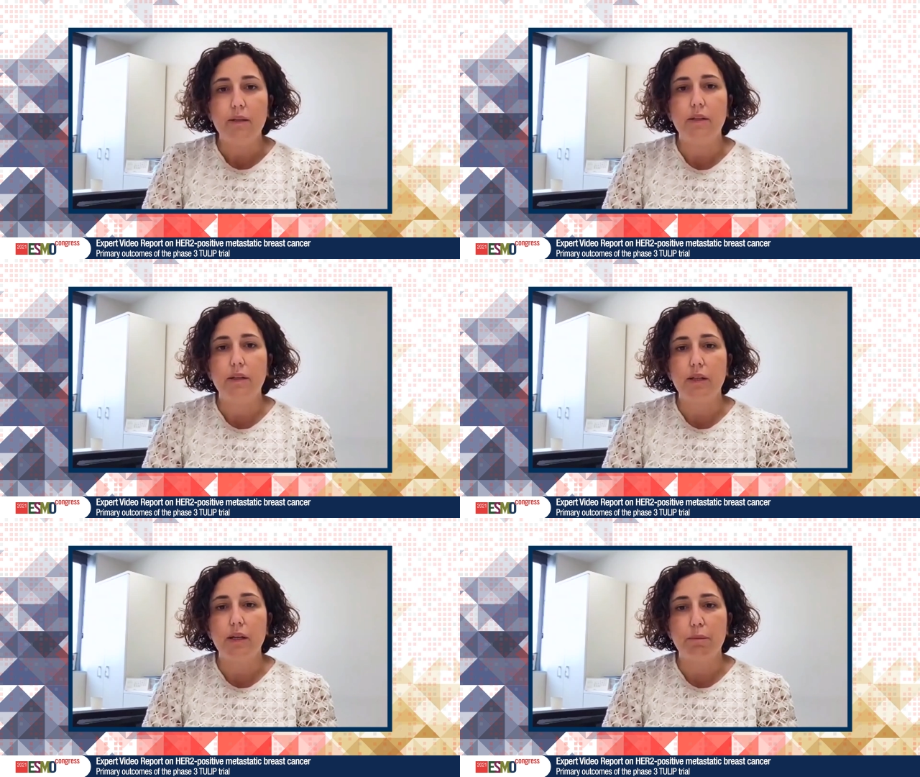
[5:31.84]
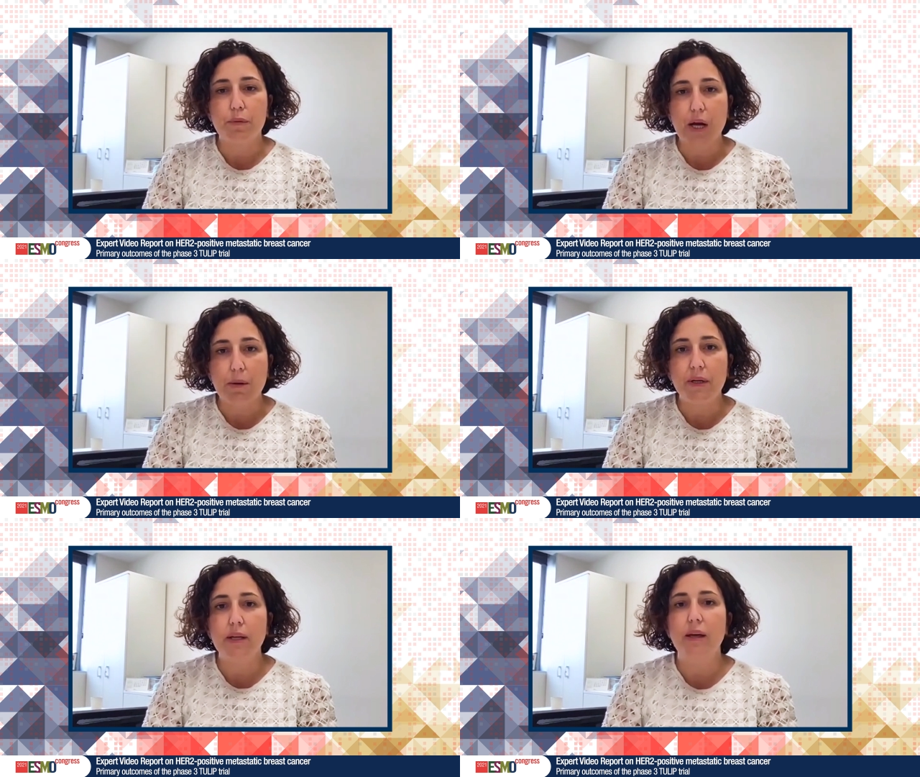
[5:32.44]
The
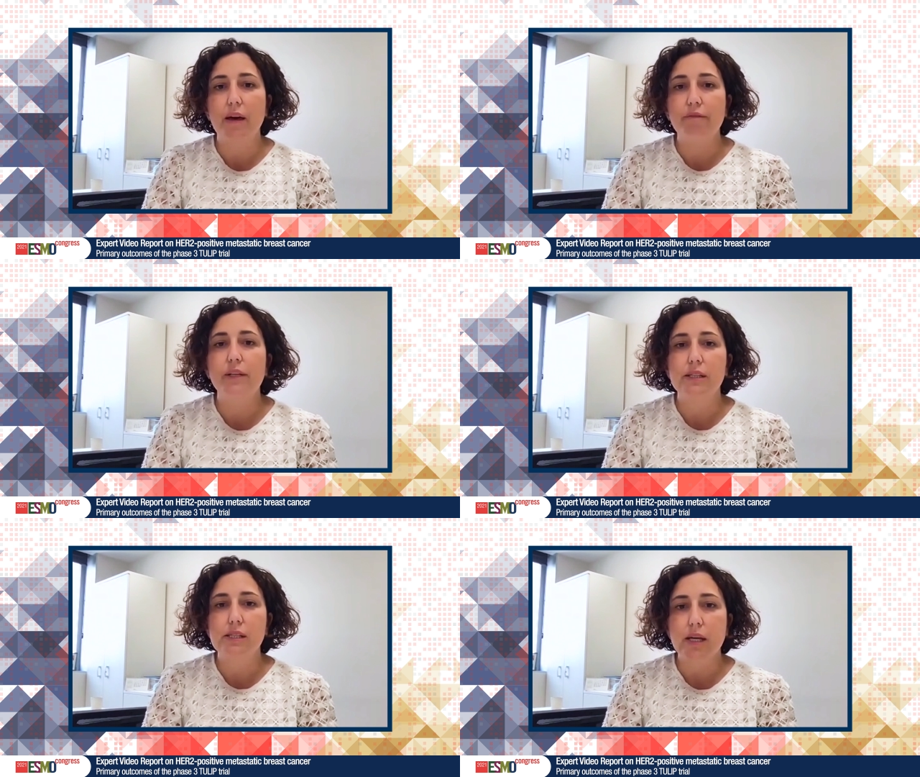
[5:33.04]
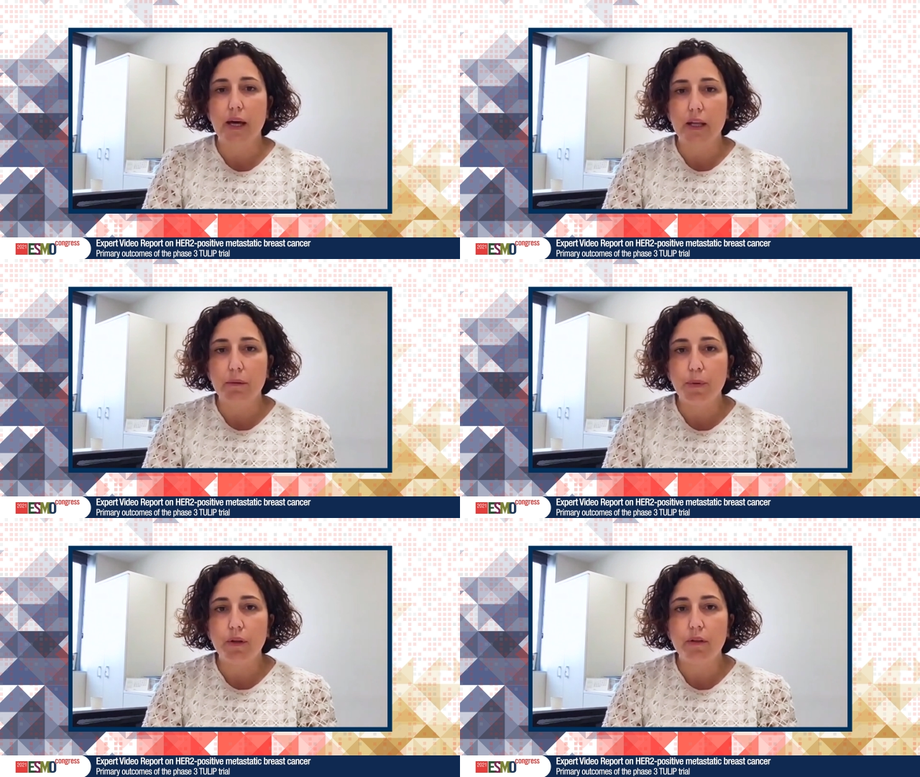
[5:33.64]
primary efficacy
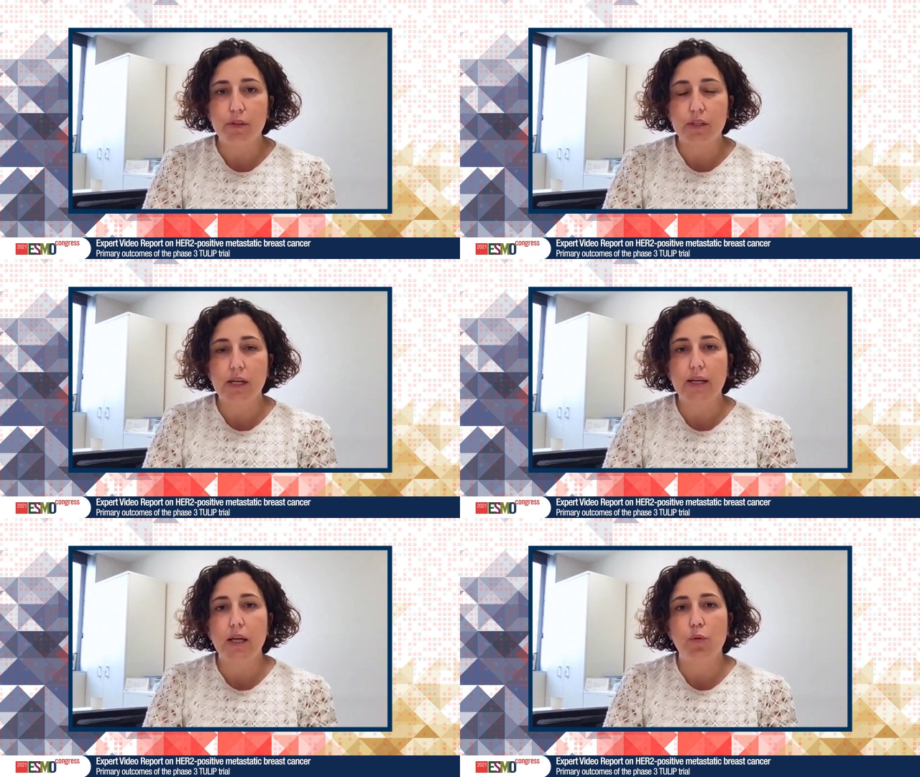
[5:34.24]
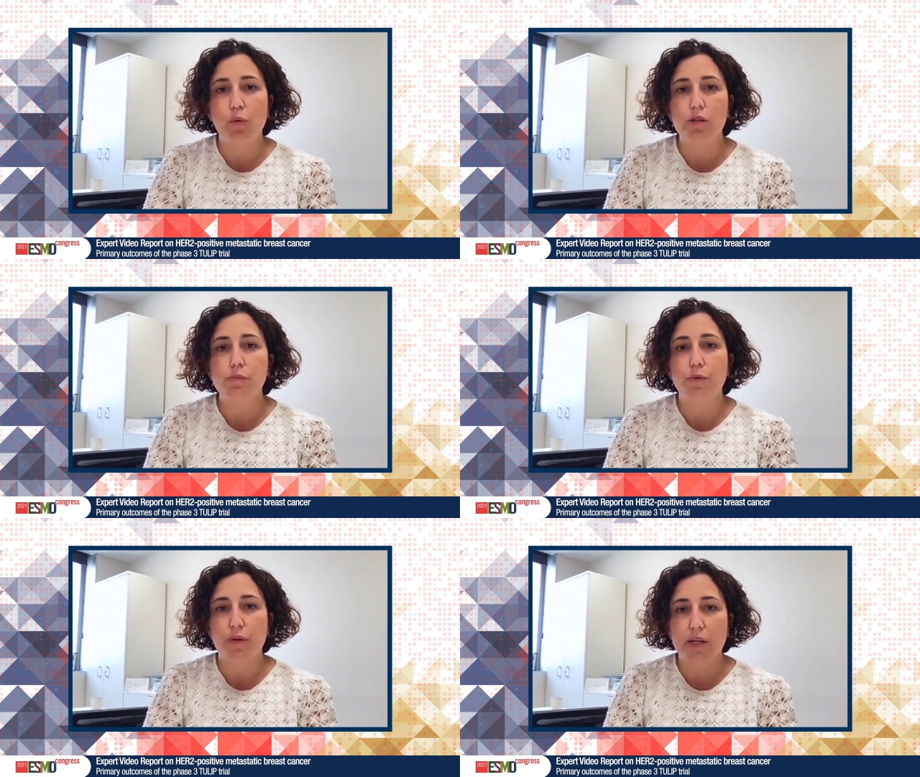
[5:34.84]
endpoint of the trial
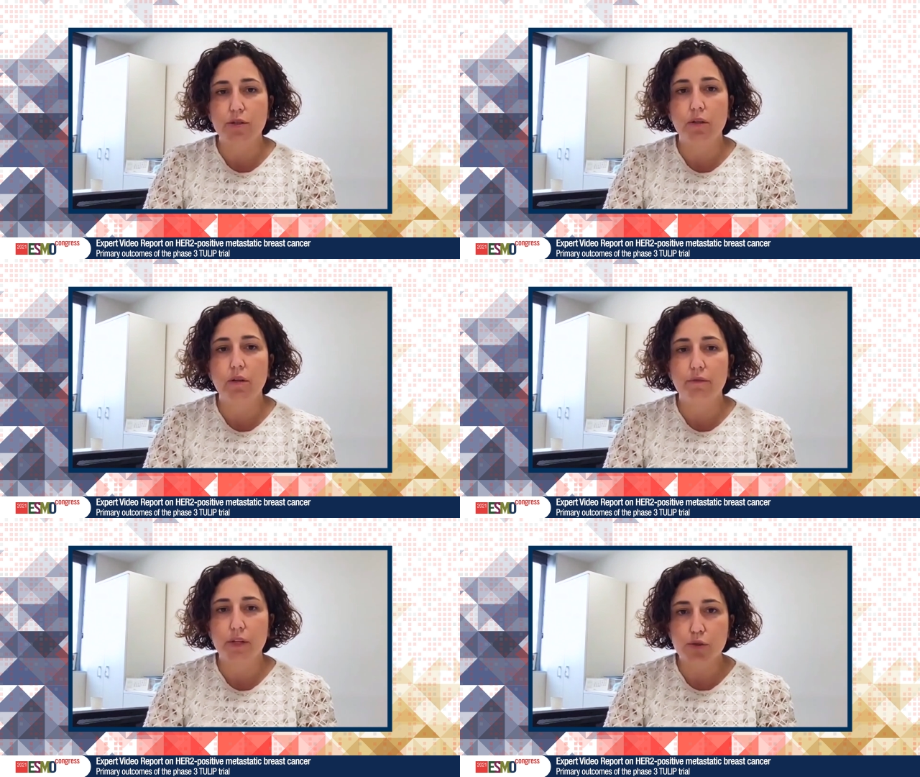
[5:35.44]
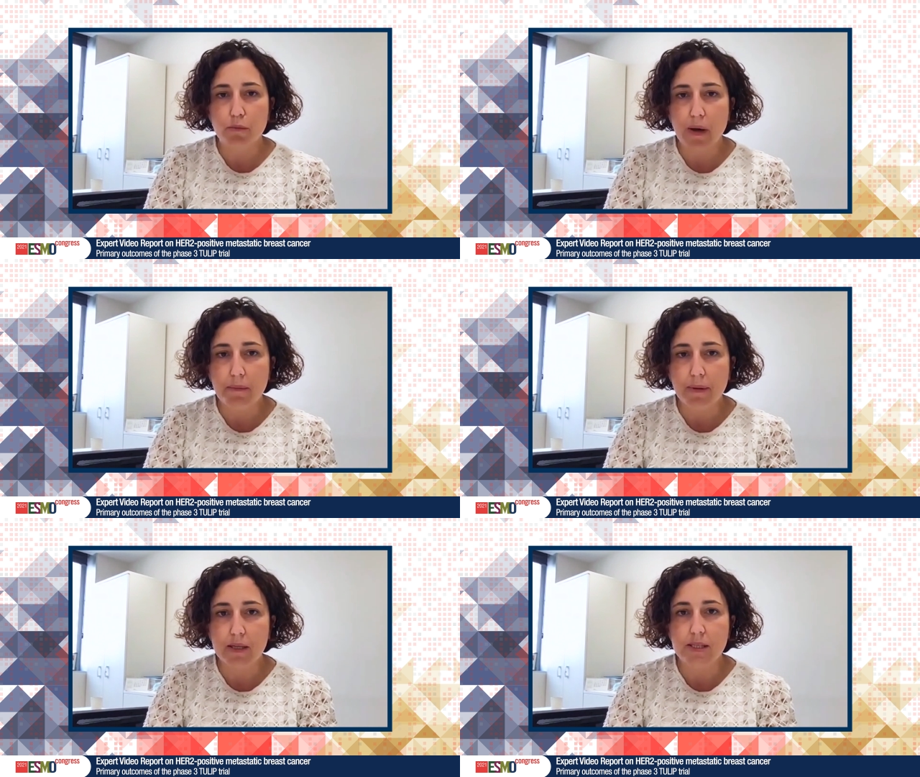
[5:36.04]
was progression-free
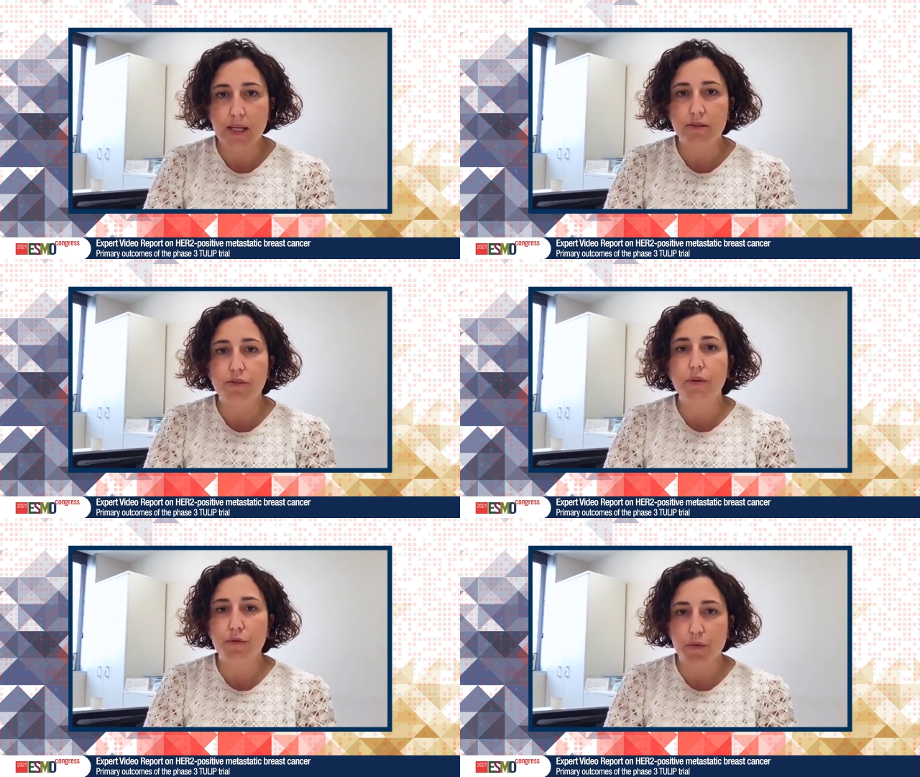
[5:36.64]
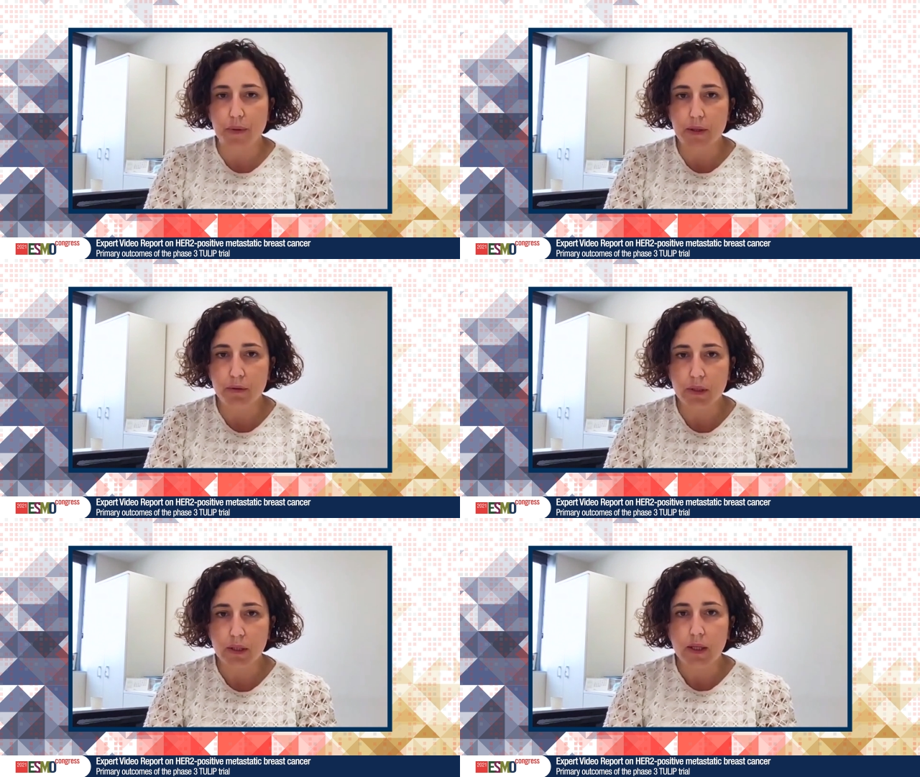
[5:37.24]
survival centrally
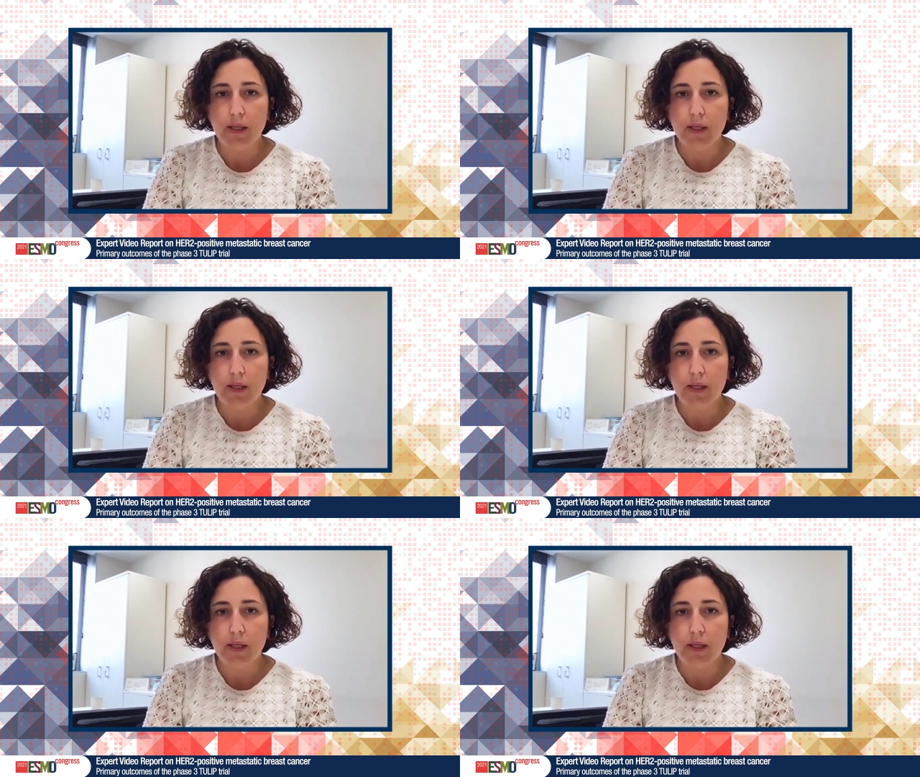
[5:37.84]
reviewed,